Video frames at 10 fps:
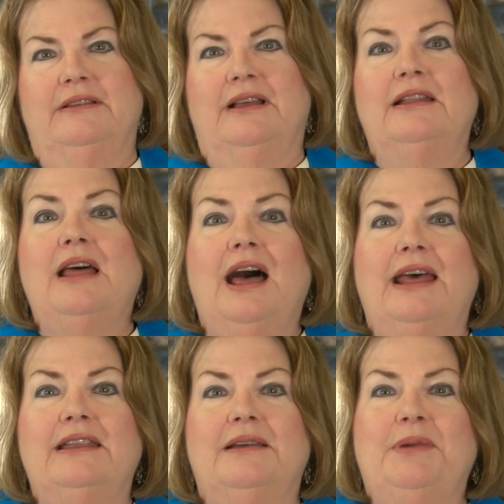a
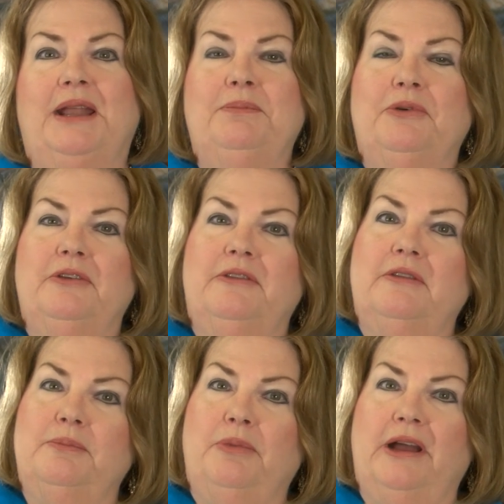lot about a
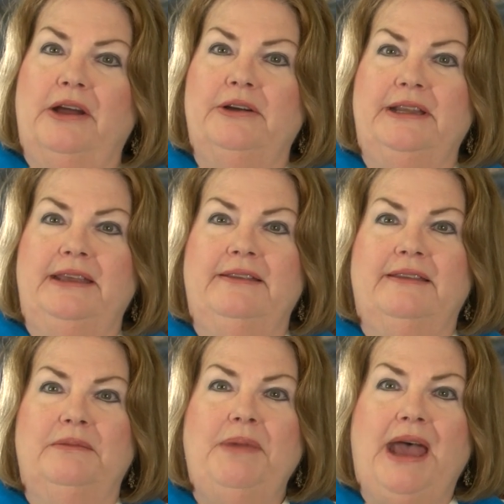person's priorities
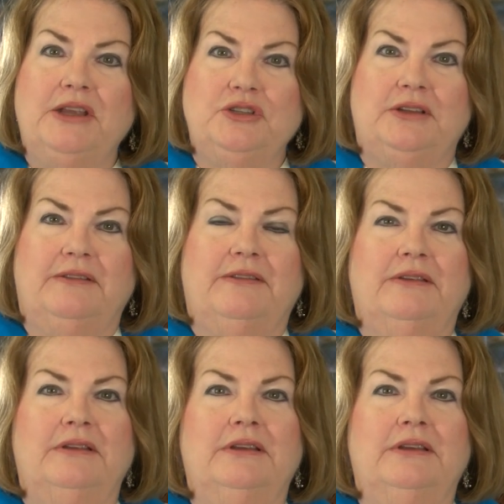and passions.